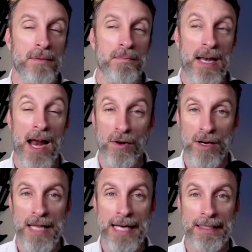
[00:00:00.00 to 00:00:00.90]
and I don't
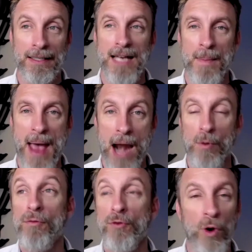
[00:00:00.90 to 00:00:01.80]
collect it, does that matter?
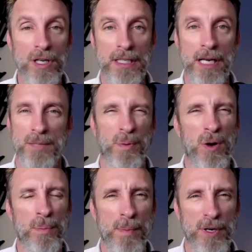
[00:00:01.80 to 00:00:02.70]
Well, of course it does, but we
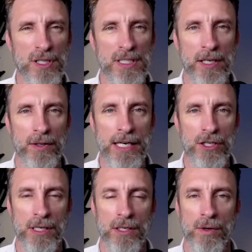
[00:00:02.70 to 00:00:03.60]
don't put much consideration
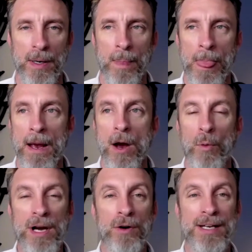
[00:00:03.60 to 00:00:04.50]
into it.
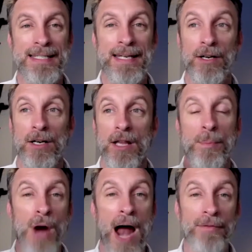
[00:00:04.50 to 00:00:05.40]
We don't consider the
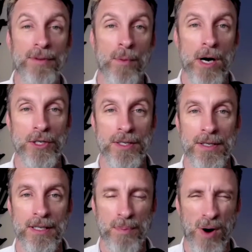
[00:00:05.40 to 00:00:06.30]
profit margins.
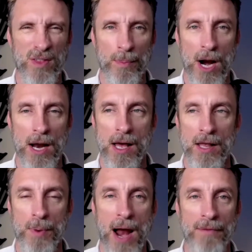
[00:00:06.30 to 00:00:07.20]
It's part of the, pro, uh, the
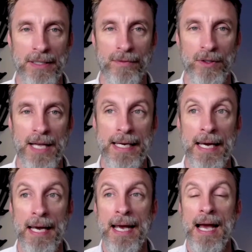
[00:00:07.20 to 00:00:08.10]
profit level. Like,
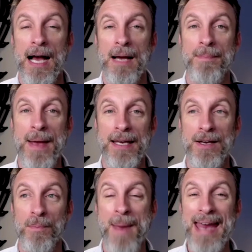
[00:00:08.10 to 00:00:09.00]
you know,
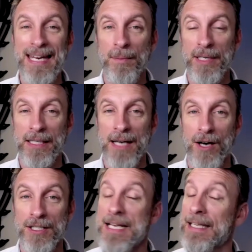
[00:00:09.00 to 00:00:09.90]
making a million
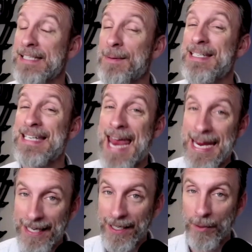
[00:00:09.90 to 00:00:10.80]
dollars is not the same as
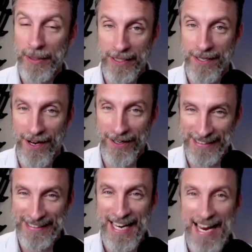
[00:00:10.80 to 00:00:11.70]
taking a million
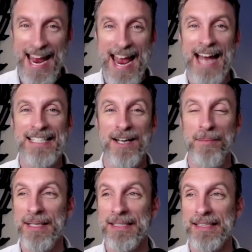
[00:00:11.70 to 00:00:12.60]
dollars. And some
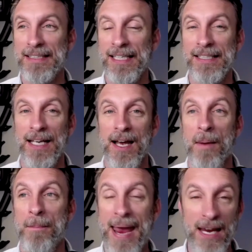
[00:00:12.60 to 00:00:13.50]
businesses
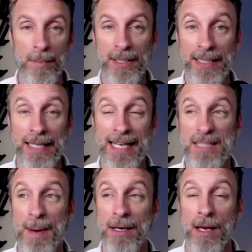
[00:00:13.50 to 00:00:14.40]
make a million and they
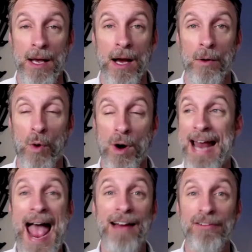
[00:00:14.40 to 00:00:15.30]
spend a one and a
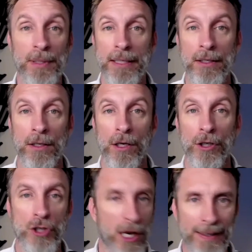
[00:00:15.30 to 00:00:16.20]
half million to
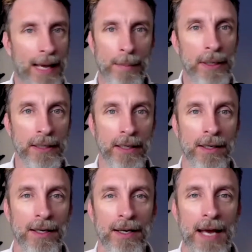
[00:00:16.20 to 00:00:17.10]
generate that million.
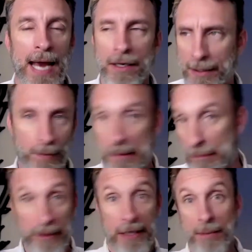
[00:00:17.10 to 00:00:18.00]
And they're like, wait,
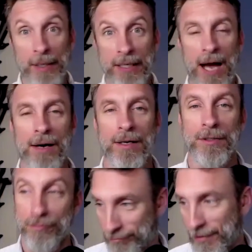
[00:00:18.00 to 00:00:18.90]
we did the million dollars.
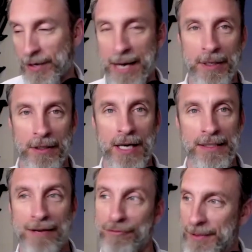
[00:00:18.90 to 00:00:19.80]
Okay, but you lost
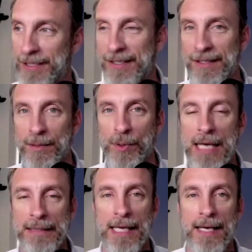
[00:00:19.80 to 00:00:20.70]
half a million in the
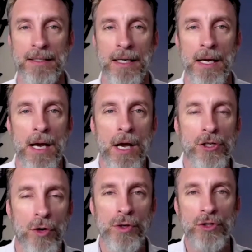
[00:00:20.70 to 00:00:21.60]
process.
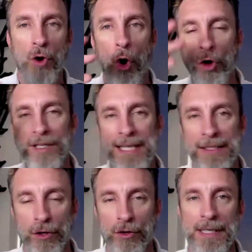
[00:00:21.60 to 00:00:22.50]
So there's all these
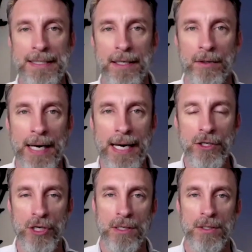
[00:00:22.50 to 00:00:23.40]
external
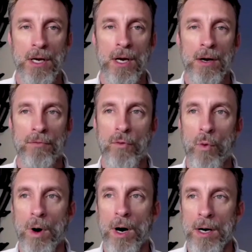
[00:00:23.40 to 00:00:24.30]
considerations
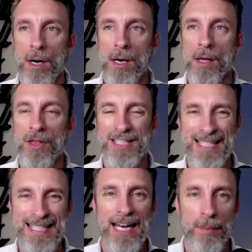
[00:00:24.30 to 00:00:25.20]
for the
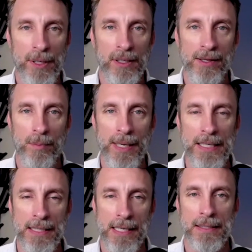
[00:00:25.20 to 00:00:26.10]
sustainability of the
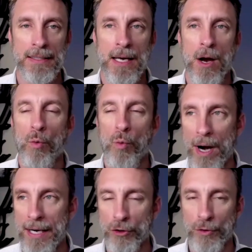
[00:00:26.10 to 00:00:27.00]
business, what
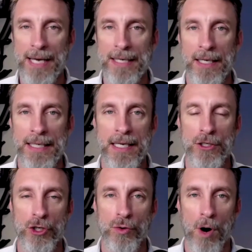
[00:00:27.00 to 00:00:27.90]
it translates
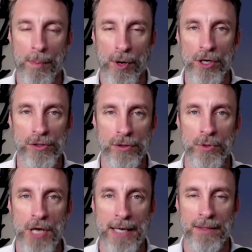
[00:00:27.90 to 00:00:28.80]
into our personal
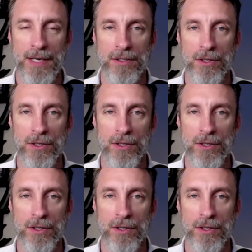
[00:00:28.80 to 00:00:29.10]
objectives as an